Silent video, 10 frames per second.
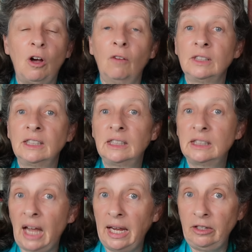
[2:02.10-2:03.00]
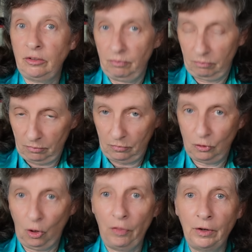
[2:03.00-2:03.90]
of a state,
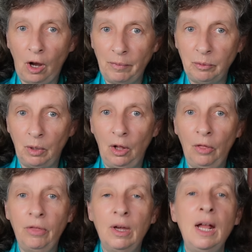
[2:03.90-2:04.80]
not the Commonwealth,